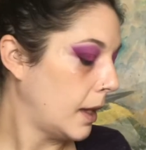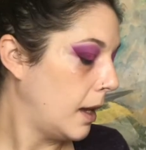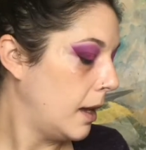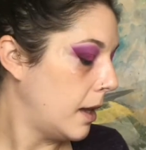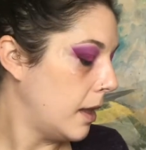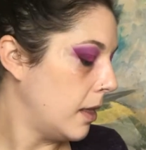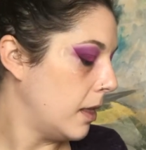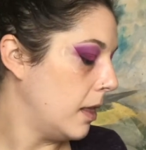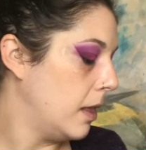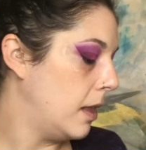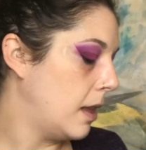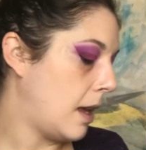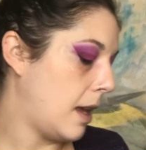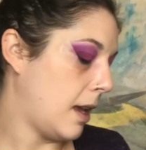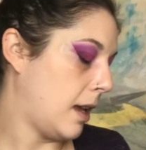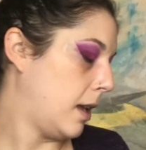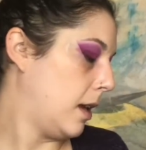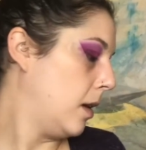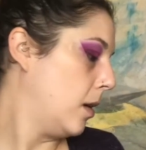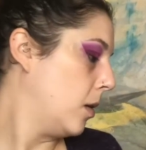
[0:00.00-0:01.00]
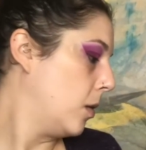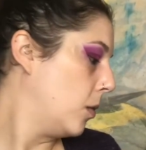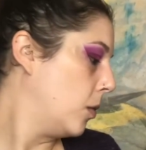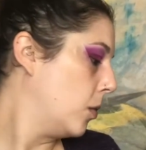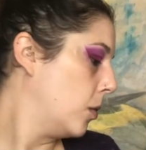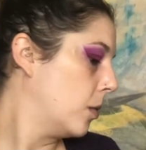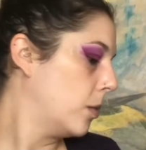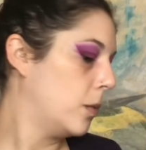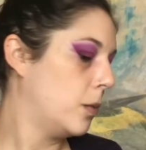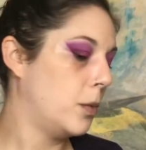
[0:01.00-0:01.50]
And then
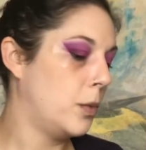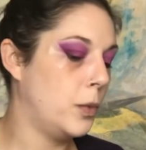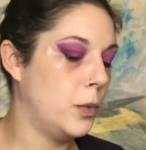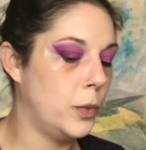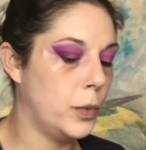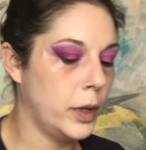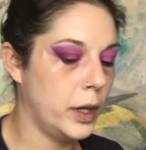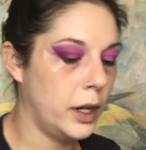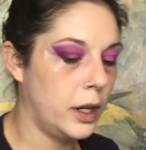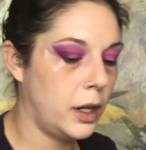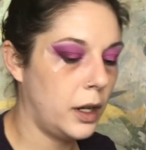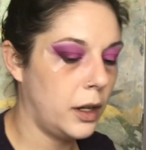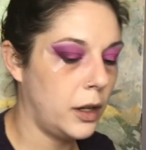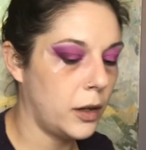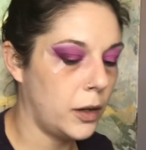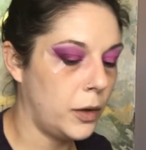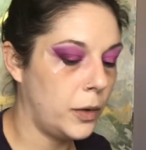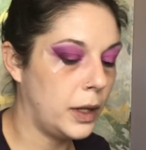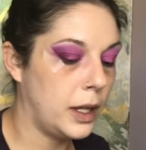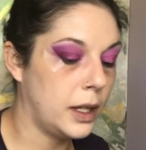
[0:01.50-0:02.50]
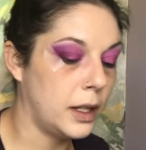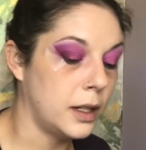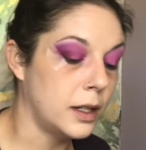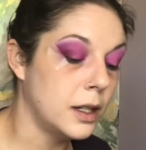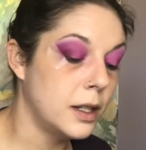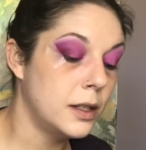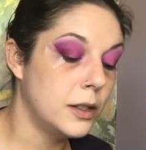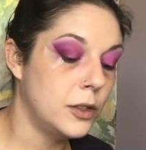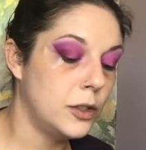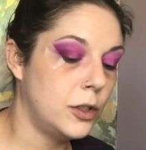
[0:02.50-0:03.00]
we're going to go
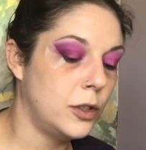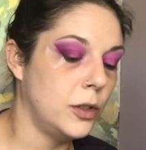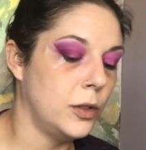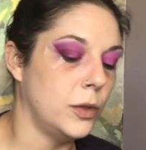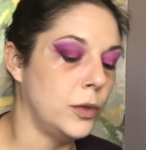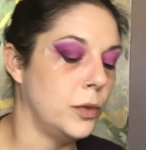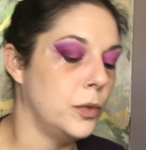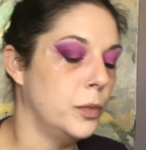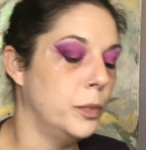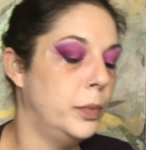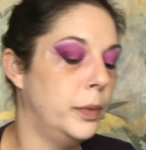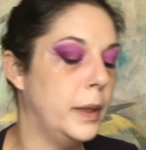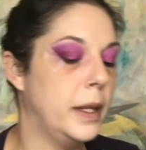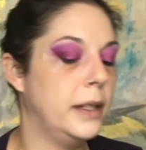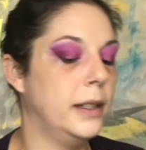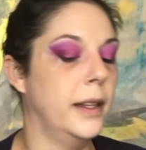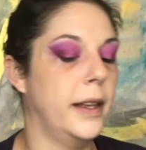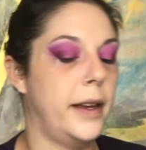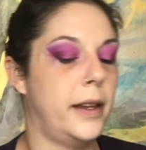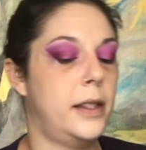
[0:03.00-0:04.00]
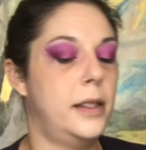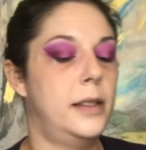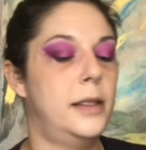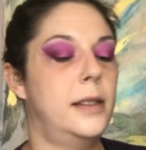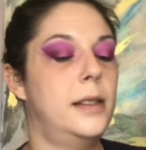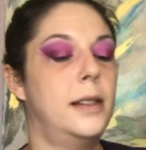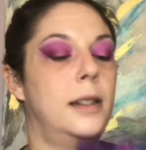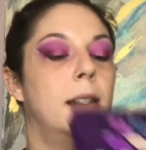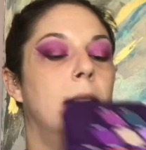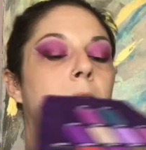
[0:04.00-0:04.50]
into
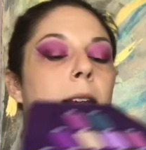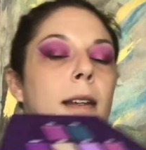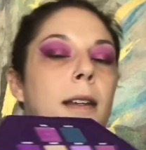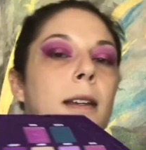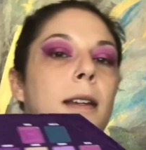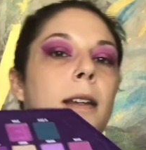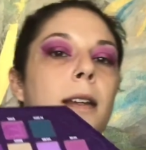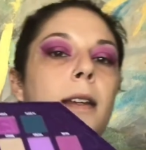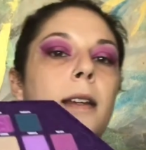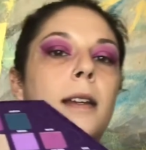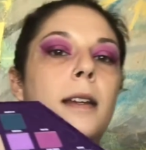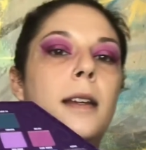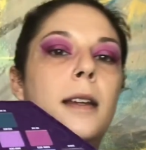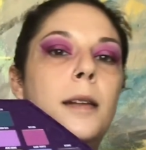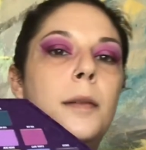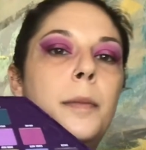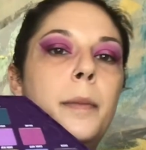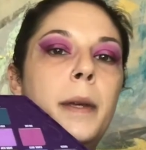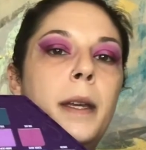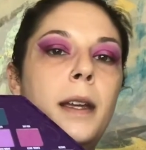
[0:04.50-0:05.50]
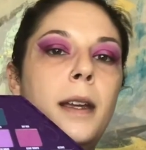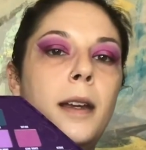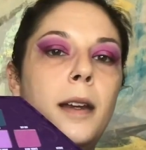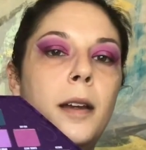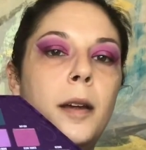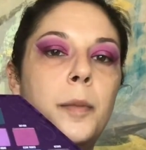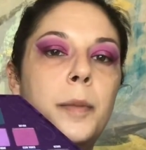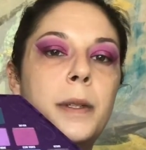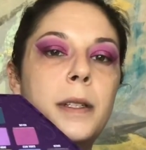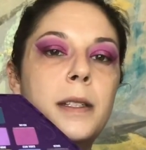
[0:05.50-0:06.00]
Bloodlust and pick
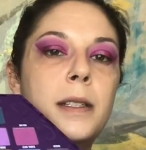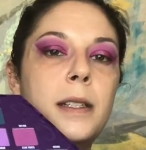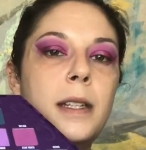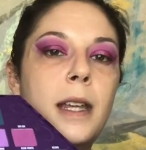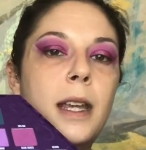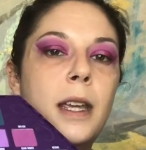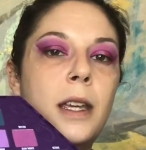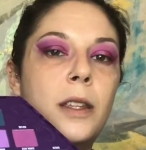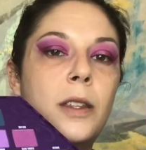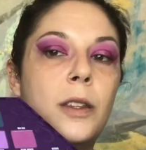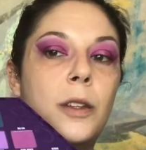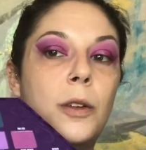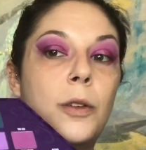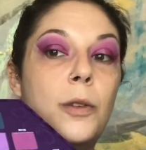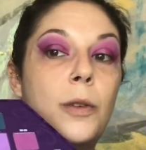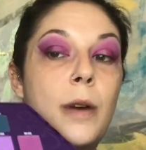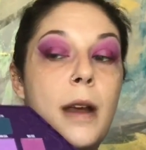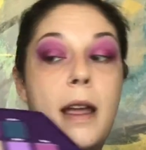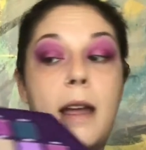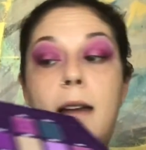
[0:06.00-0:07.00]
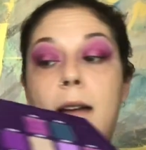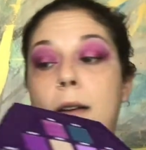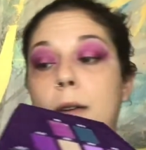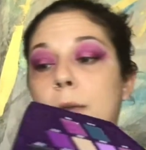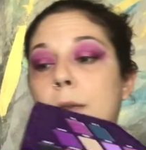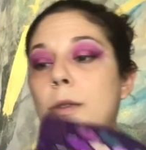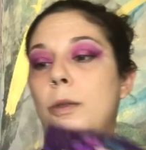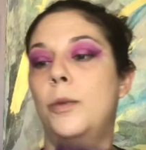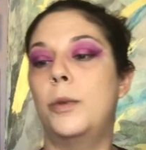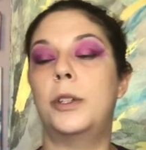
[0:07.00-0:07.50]
up Take the
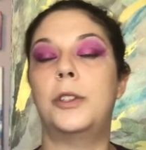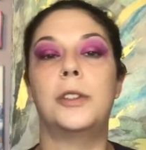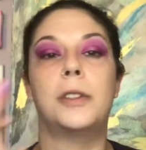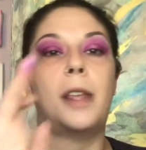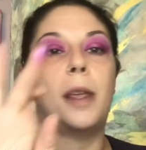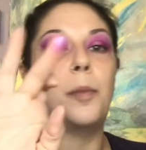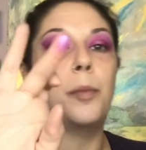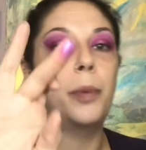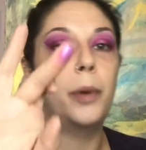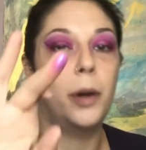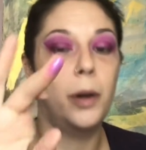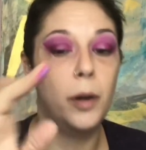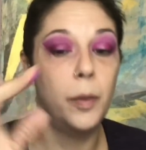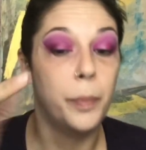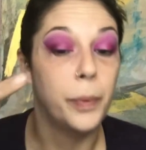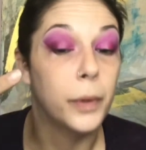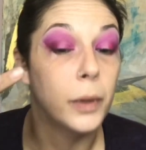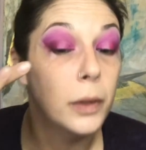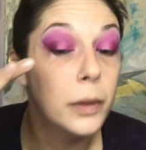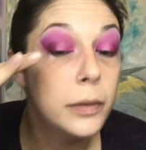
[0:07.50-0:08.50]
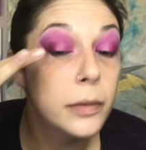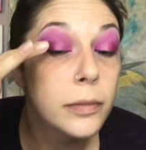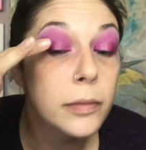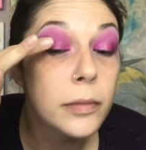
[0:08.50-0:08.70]
Crown, which is a purple,